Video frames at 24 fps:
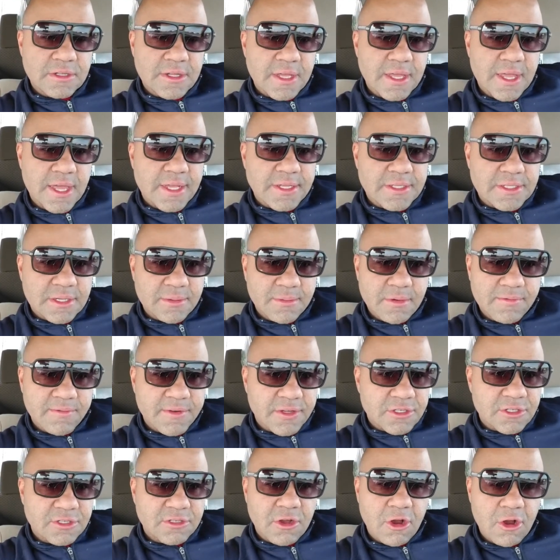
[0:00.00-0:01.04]
and some of
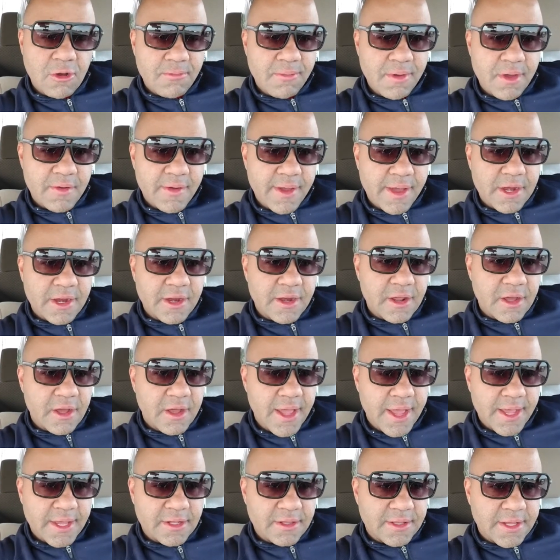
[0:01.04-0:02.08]
us are better at
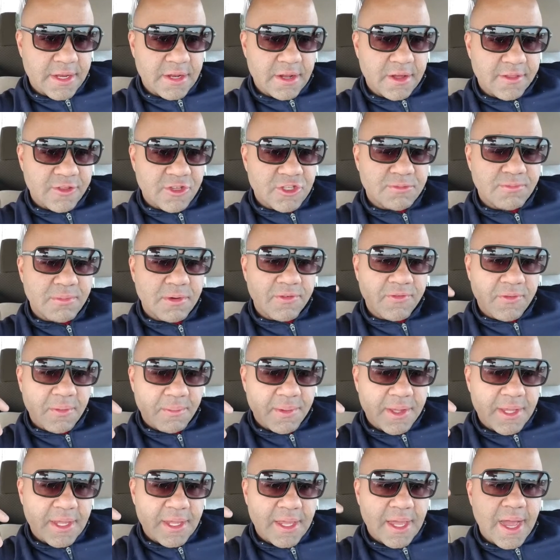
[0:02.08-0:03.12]
it than others, but for
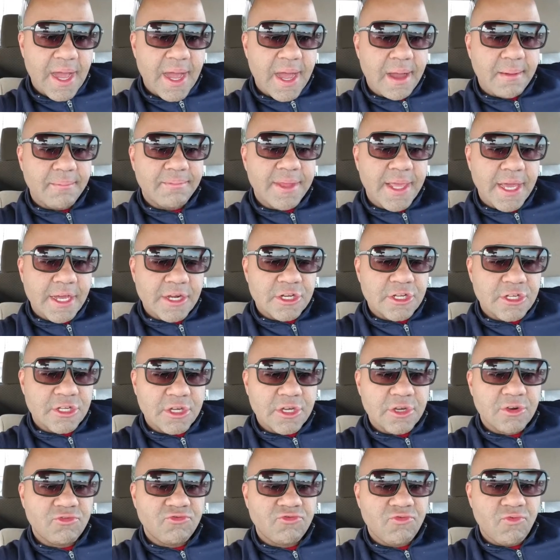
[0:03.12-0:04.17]
me, I'm not
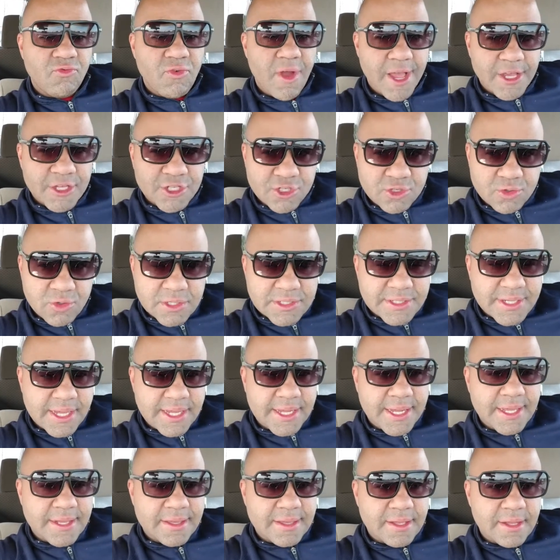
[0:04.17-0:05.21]
good as soon as I
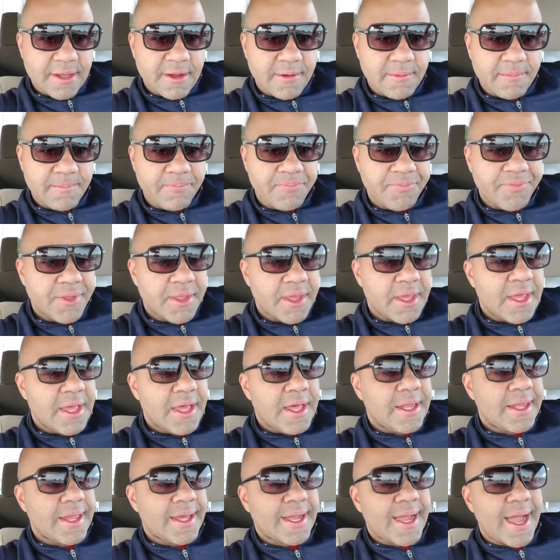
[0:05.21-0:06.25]
get there.
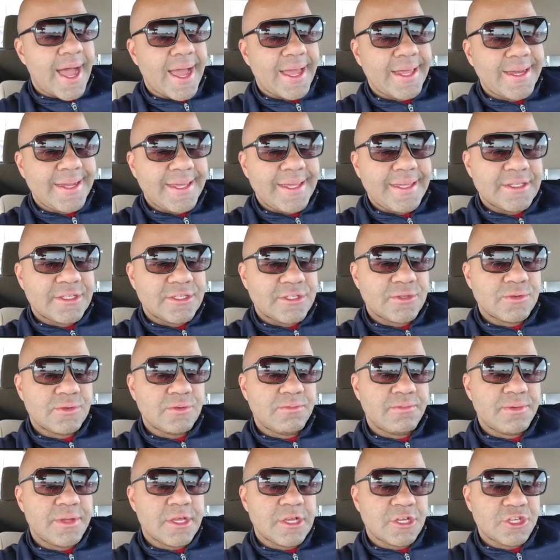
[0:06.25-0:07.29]
Like, I need to
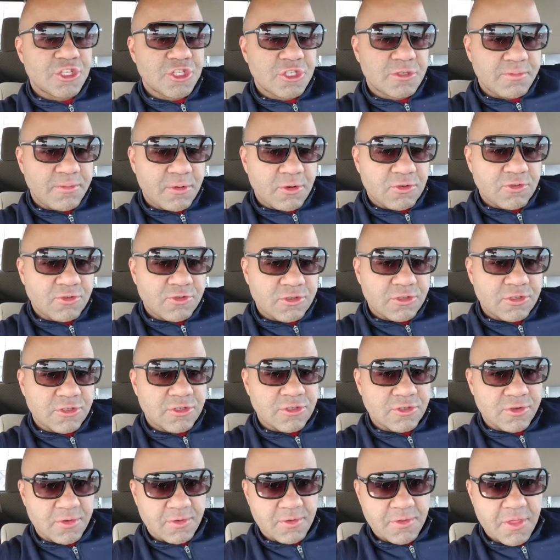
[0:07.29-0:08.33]
be exposed to
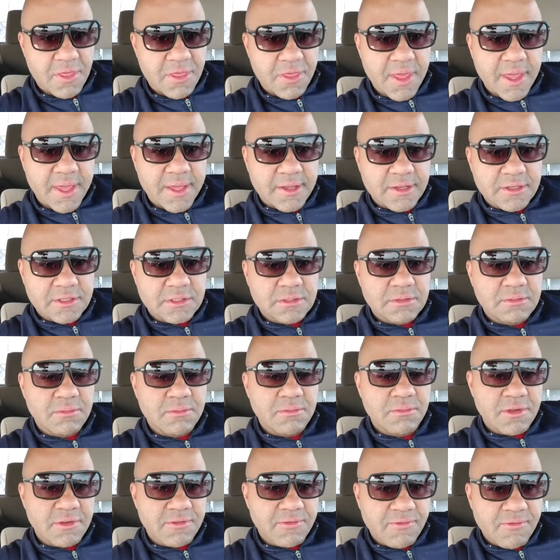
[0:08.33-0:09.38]
certain things
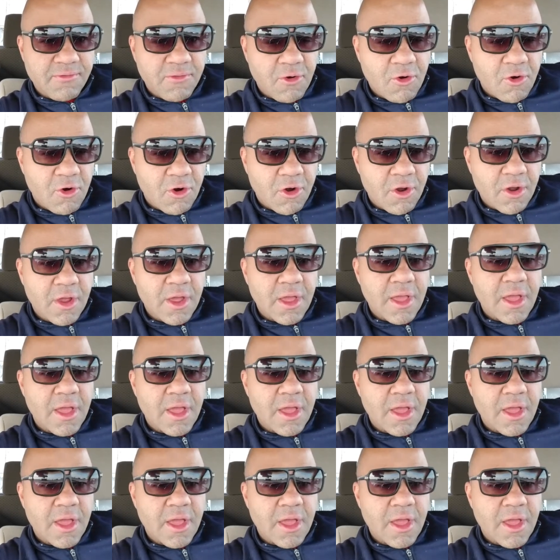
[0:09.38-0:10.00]
before